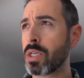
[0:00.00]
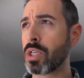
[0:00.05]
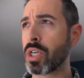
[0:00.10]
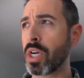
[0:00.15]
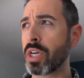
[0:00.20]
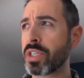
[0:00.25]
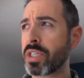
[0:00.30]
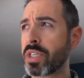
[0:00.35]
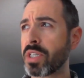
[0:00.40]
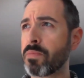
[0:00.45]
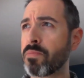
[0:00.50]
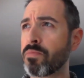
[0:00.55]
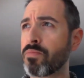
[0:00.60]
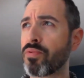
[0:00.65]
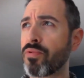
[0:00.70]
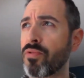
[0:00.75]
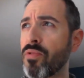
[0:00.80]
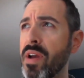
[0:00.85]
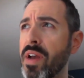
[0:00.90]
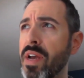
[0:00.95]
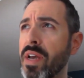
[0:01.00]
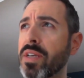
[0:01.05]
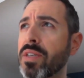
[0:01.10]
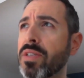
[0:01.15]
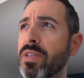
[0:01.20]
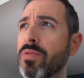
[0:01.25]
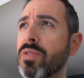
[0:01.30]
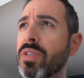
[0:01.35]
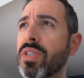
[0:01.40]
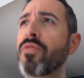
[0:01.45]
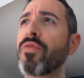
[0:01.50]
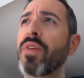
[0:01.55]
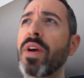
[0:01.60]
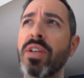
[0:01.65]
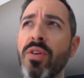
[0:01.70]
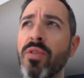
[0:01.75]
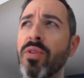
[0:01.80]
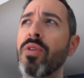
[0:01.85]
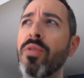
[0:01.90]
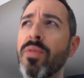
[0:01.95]
Justin Briggs, whose stuff
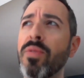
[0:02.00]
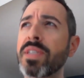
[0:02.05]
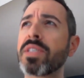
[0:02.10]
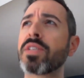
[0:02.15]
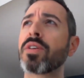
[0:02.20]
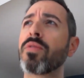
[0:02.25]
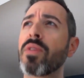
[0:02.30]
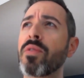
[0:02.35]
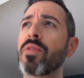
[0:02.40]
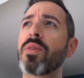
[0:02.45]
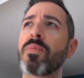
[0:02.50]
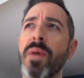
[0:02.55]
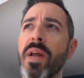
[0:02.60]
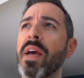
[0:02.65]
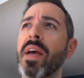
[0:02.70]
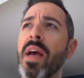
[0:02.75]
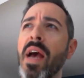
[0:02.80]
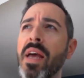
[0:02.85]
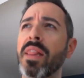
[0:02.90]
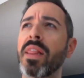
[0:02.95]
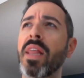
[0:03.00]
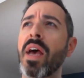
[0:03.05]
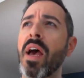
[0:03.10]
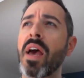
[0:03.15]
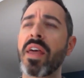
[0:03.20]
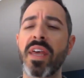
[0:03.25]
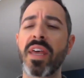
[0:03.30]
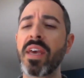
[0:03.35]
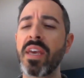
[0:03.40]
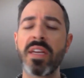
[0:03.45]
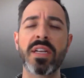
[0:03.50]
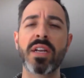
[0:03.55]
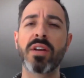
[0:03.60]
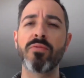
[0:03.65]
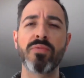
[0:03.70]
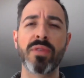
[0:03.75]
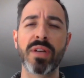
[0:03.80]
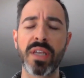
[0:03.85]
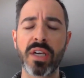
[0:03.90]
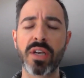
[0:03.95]
I don't always agree with, but I think he did
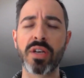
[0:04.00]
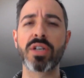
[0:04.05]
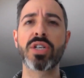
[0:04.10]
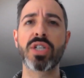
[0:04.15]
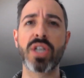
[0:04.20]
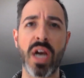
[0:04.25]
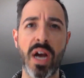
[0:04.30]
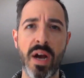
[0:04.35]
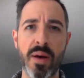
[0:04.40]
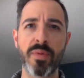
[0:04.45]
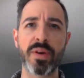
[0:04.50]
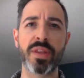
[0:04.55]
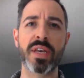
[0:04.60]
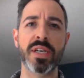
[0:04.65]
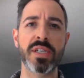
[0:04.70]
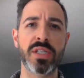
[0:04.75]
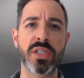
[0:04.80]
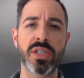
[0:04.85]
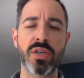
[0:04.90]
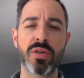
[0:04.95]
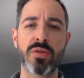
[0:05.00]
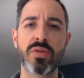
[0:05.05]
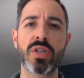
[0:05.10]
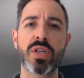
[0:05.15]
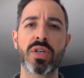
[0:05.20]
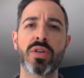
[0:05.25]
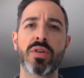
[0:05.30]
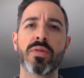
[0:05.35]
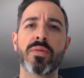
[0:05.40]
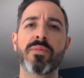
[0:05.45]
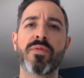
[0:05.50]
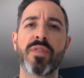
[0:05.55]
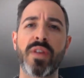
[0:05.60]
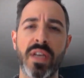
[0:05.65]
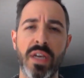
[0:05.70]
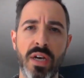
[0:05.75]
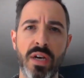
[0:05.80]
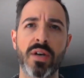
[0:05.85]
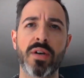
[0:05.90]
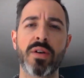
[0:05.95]
a really good job with his YouTube
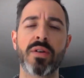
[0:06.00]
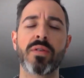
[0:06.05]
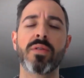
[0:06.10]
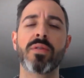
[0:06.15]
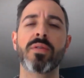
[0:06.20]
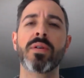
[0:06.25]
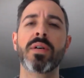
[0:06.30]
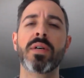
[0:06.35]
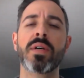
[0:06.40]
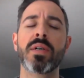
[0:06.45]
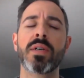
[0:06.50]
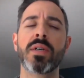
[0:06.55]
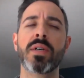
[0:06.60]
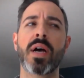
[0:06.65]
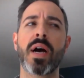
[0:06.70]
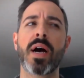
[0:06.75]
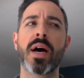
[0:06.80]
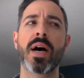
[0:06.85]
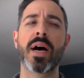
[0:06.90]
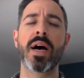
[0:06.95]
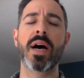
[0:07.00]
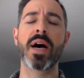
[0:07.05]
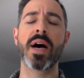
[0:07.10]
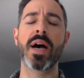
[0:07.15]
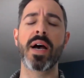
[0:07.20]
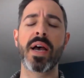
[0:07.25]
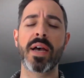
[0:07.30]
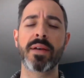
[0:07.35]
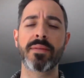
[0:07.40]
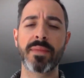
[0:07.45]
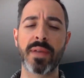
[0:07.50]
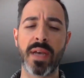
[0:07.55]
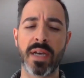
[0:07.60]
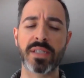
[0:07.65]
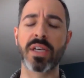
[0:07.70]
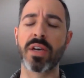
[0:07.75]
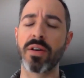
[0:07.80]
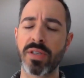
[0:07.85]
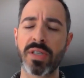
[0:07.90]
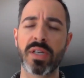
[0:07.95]
video
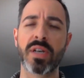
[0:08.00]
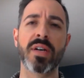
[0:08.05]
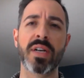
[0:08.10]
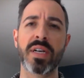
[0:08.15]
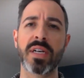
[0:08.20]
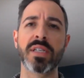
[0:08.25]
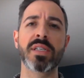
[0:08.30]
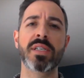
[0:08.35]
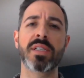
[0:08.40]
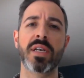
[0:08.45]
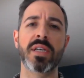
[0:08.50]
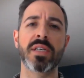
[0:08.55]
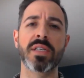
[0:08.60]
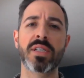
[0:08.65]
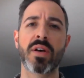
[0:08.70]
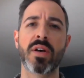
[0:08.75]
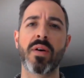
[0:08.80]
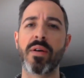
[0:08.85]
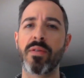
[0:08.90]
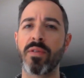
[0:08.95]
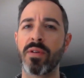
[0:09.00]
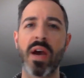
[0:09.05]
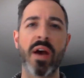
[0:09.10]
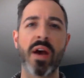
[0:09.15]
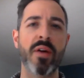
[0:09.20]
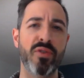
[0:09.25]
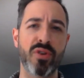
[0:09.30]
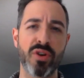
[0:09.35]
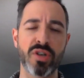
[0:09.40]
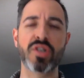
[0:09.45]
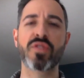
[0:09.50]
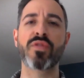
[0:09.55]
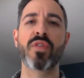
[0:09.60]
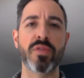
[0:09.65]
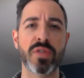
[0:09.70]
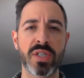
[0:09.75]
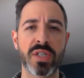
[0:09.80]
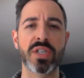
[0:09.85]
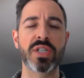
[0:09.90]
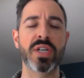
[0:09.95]
SEO series. And so I would urge
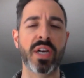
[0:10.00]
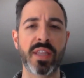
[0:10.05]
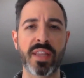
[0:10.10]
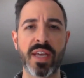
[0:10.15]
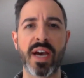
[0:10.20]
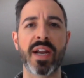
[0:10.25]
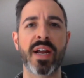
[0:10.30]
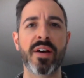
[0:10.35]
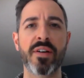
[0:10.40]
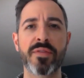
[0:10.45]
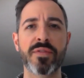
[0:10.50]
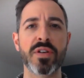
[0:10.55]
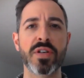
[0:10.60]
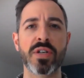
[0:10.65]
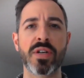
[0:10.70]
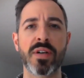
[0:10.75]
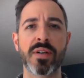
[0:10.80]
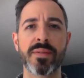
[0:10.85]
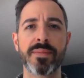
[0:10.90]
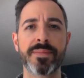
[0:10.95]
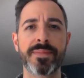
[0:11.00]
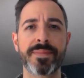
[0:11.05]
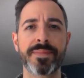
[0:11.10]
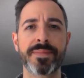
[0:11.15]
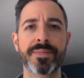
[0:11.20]
folks to check that out for sure.